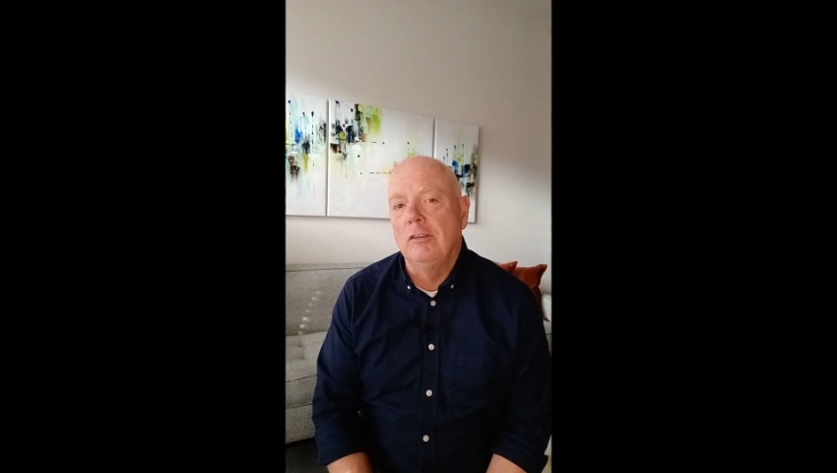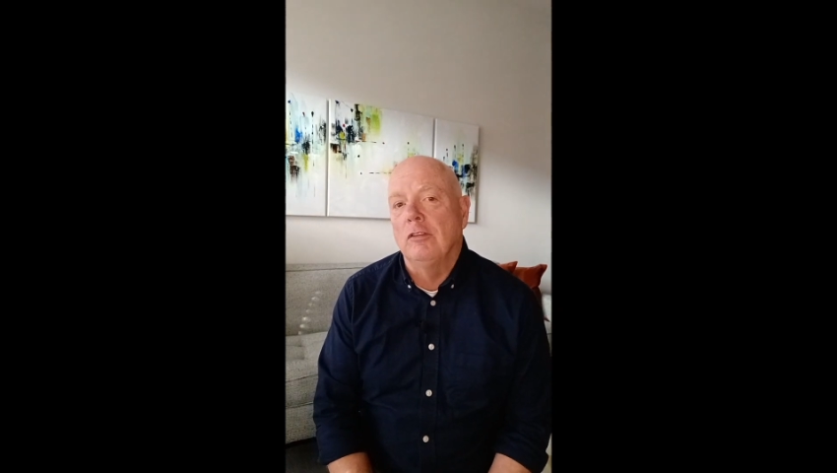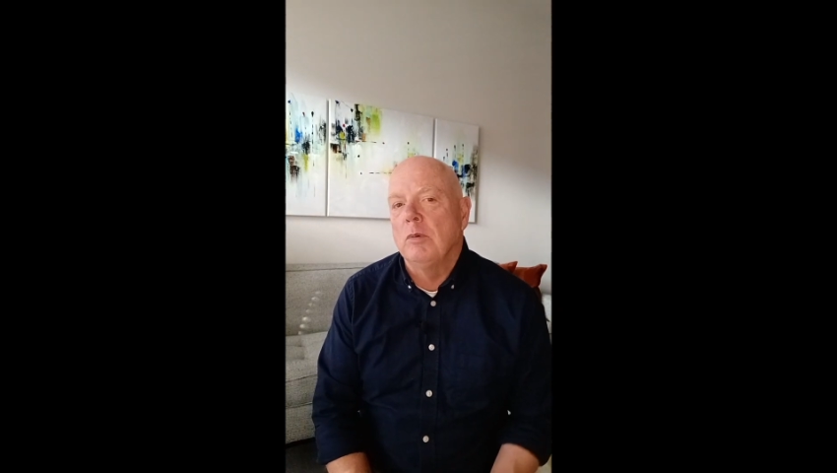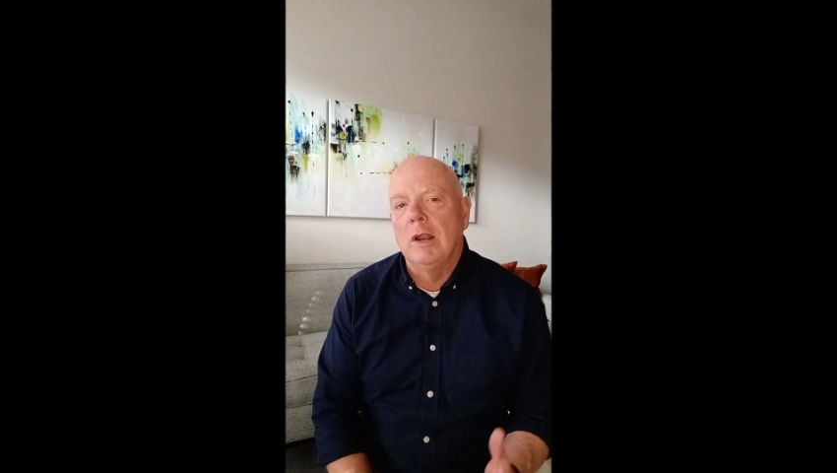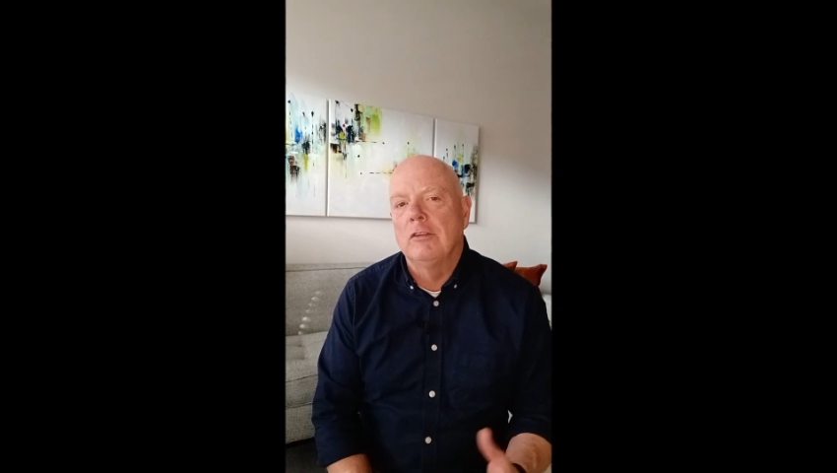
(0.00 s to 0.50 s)

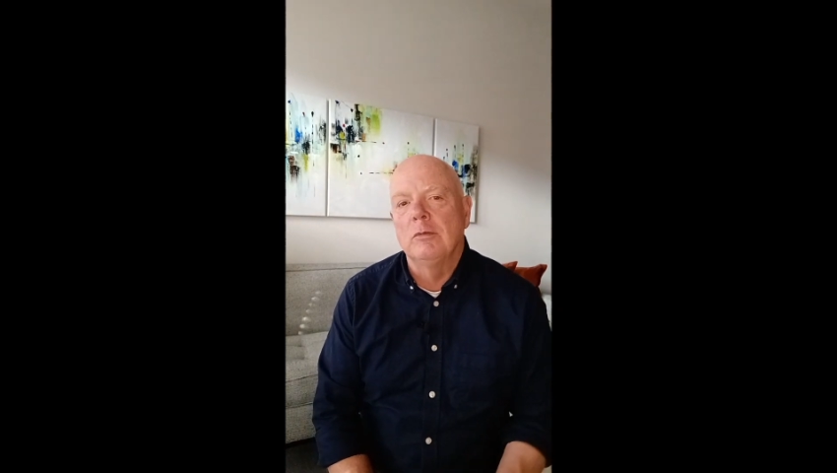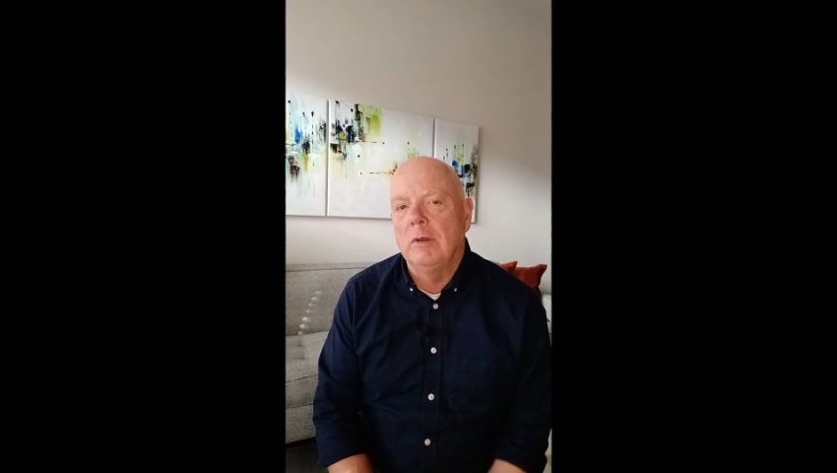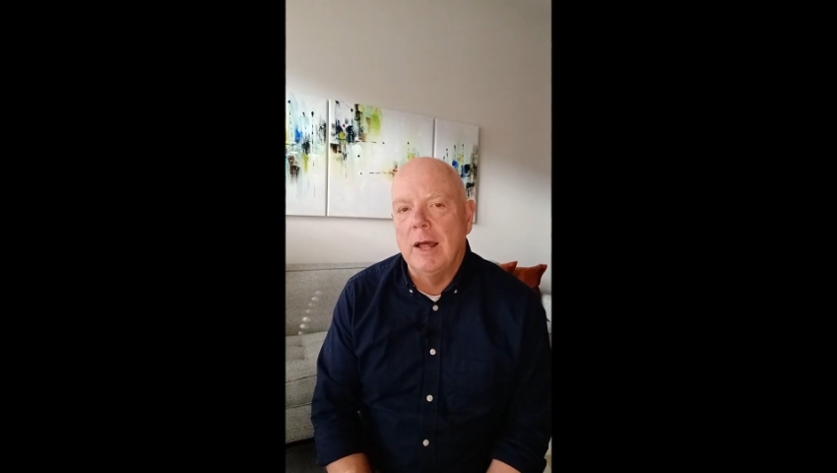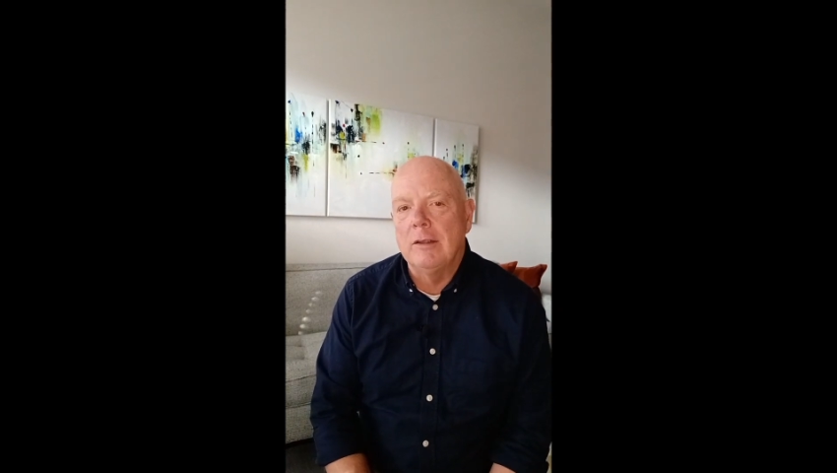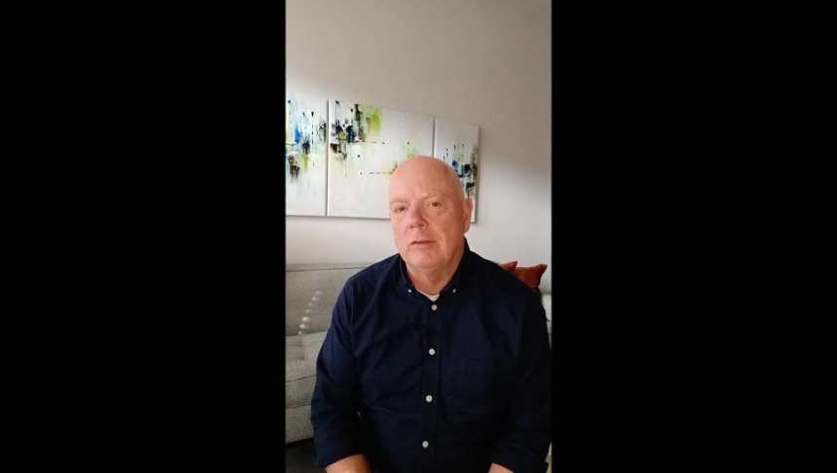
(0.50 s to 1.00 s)
as well as some
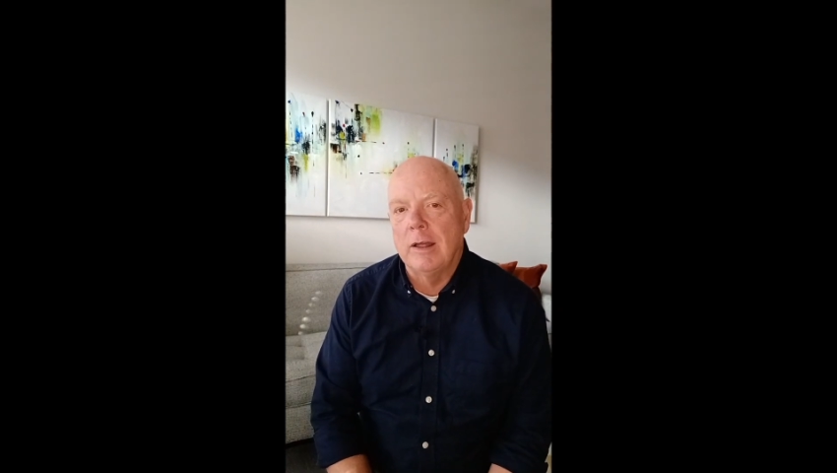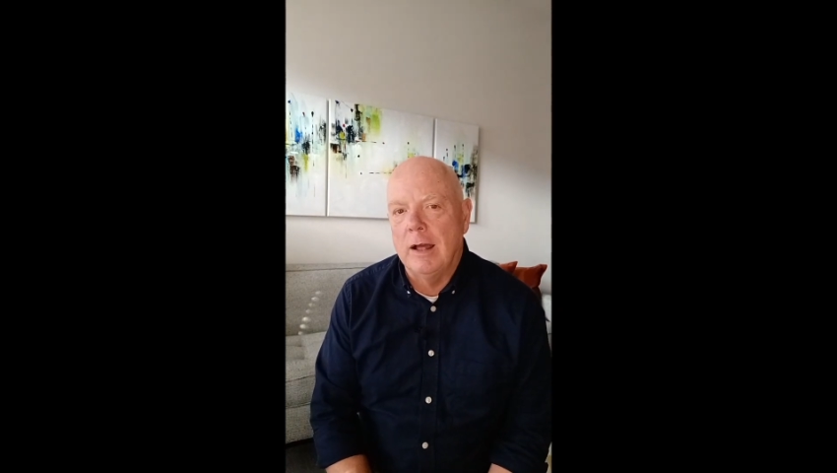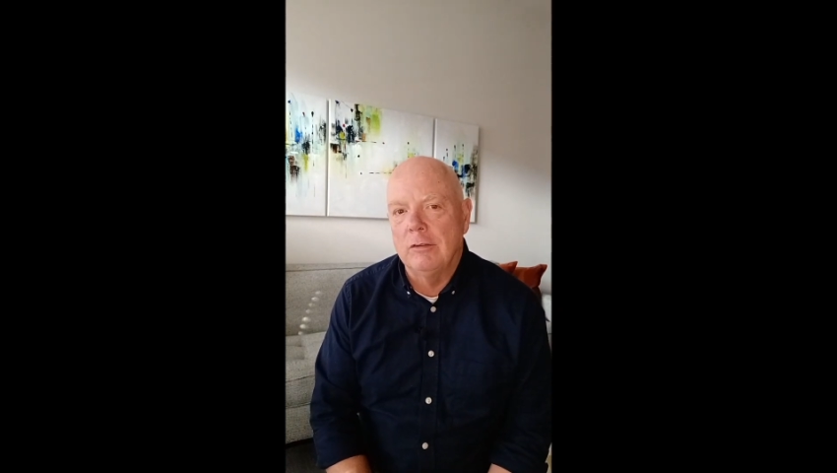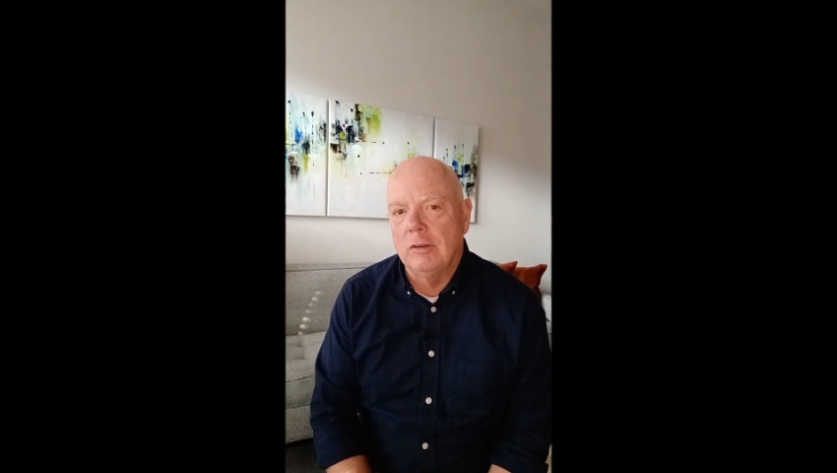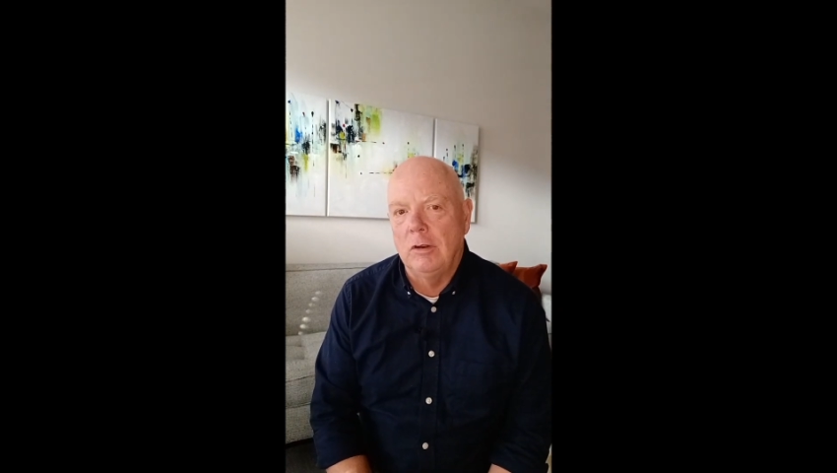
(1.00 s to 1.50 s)
classic
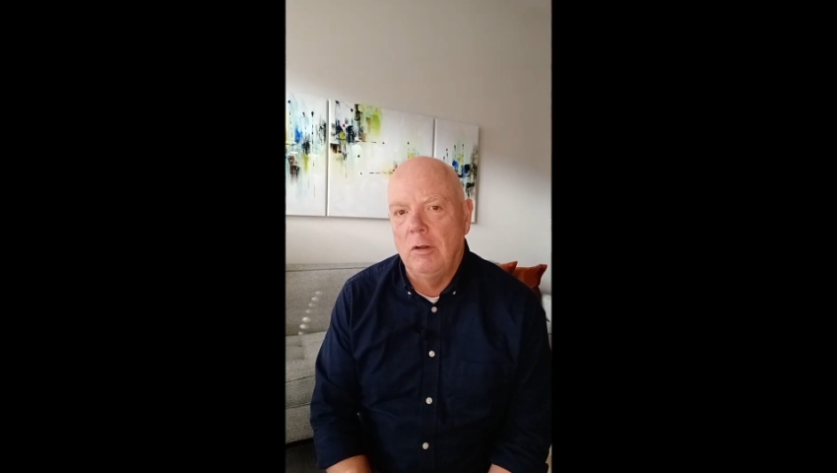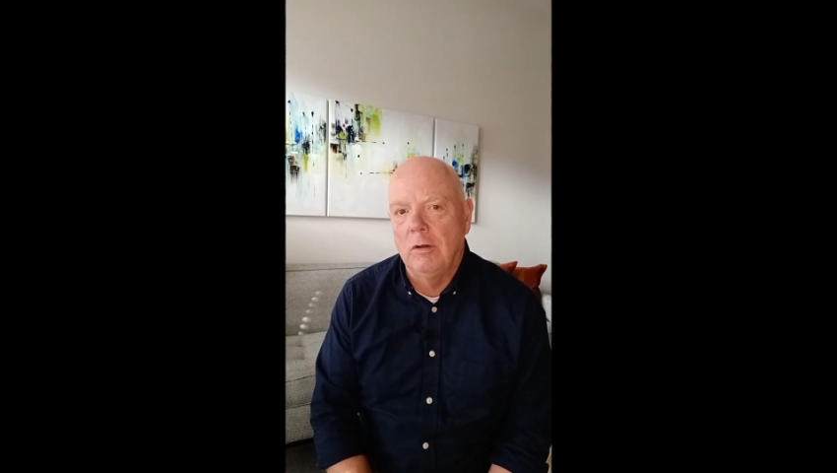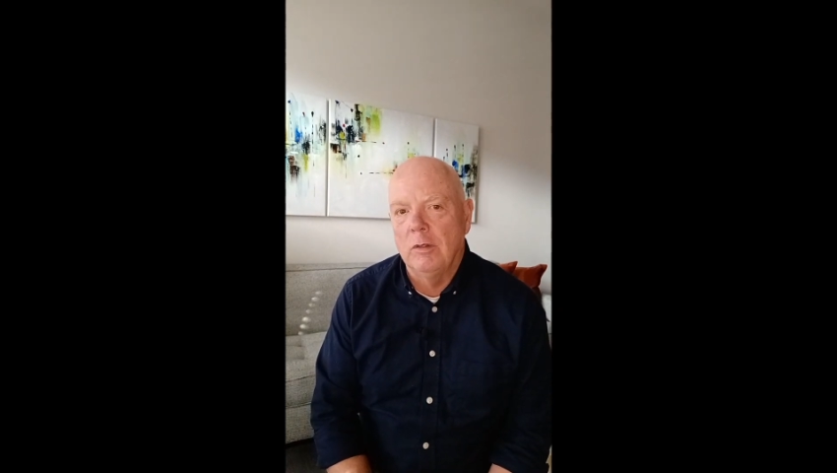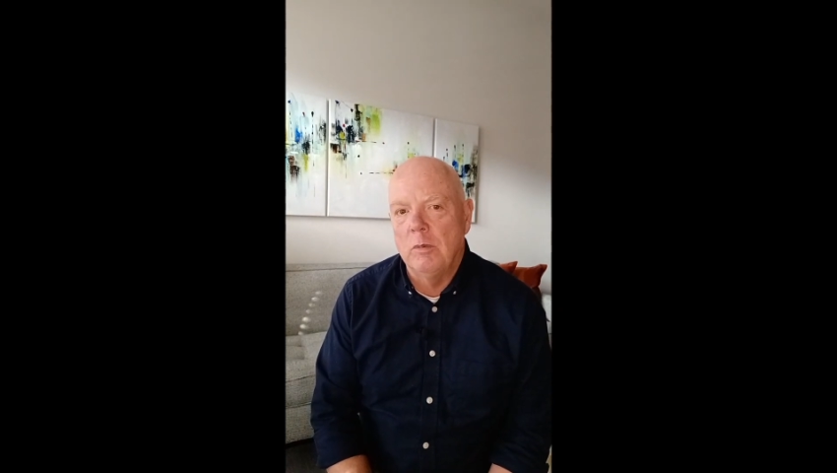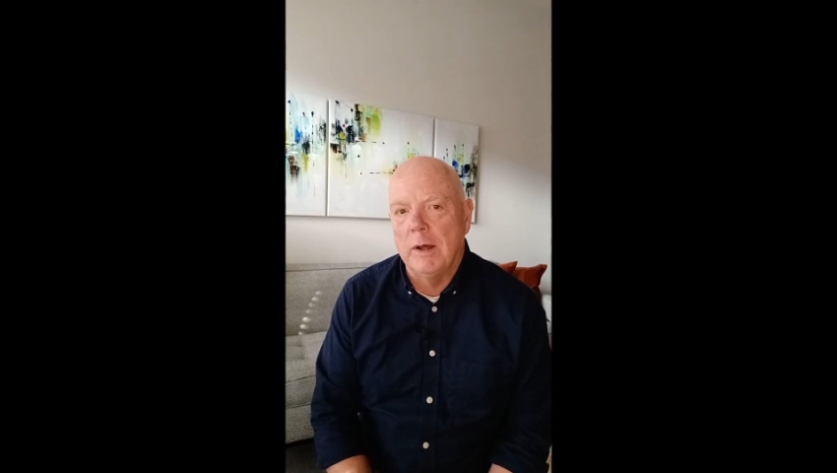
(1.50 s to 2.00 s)
housing
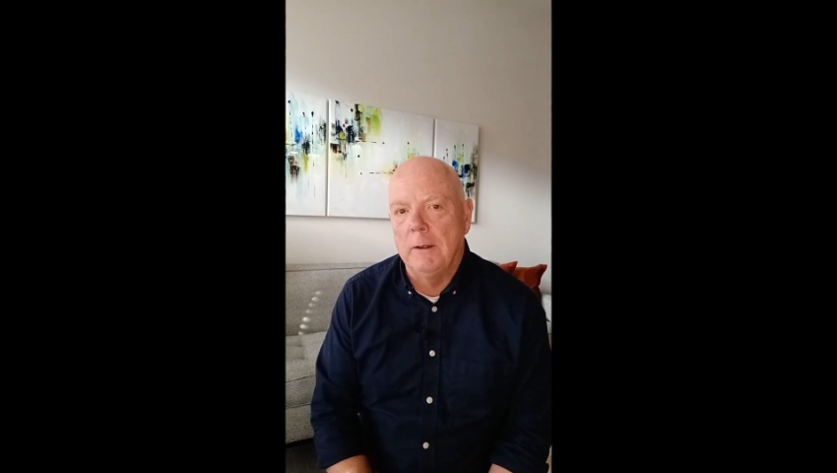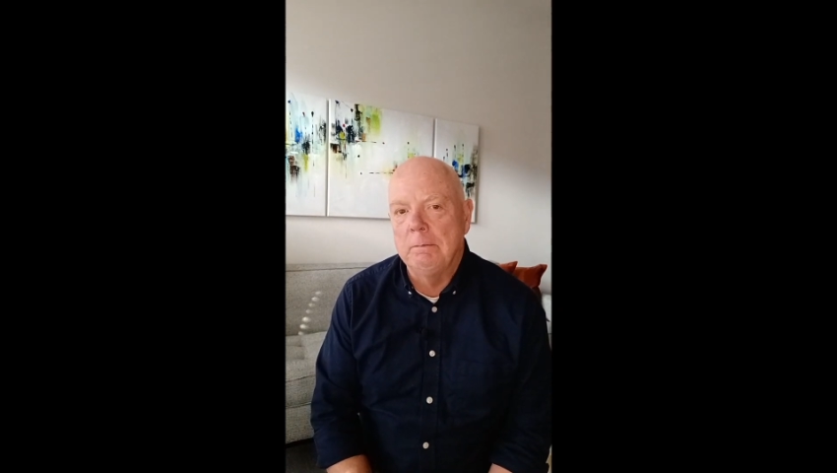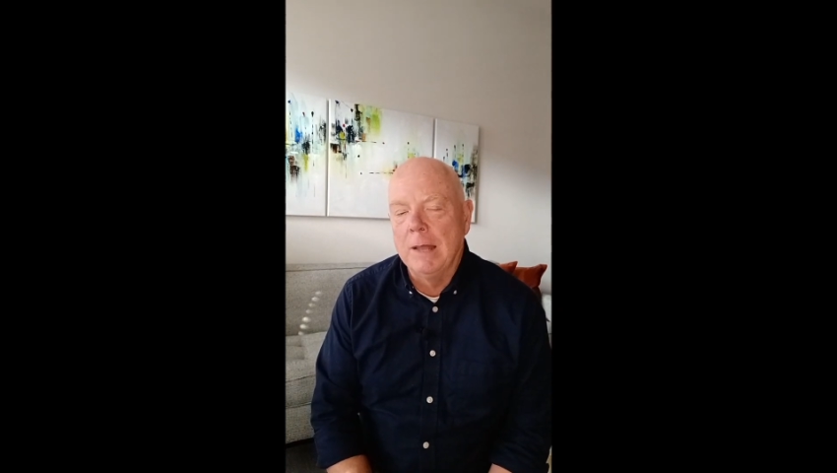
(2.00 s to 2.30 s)
along the way.